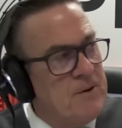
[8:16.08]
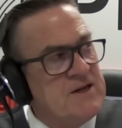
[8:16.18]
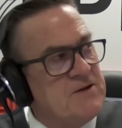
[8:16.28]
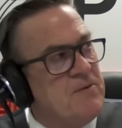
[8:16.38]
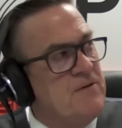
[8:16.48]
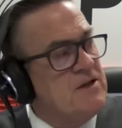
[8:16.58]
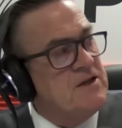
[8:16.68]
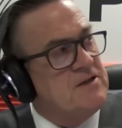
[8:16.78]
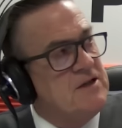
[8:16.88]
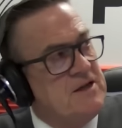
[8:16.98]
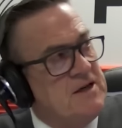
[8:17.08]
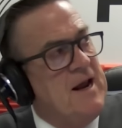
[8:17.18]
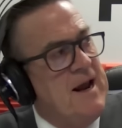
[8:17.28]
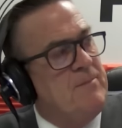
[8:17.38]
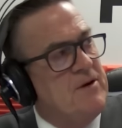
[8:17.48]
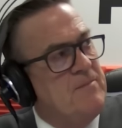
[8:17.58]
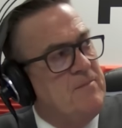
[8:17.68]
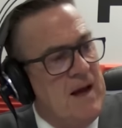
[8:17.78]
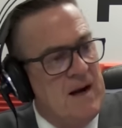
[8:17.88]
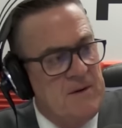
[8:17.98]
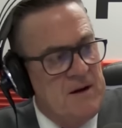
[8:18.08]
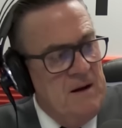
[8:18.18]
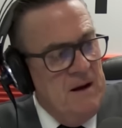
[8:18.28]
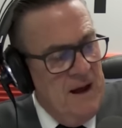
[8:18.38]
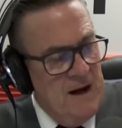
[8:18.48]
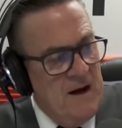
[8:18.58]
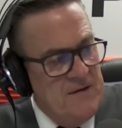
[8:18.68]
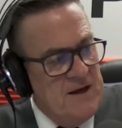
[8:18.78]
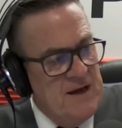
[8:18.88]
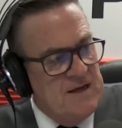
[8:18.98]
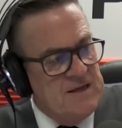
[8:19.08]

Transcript: a breach of privilege because it didn't happen in Parliament. And I think he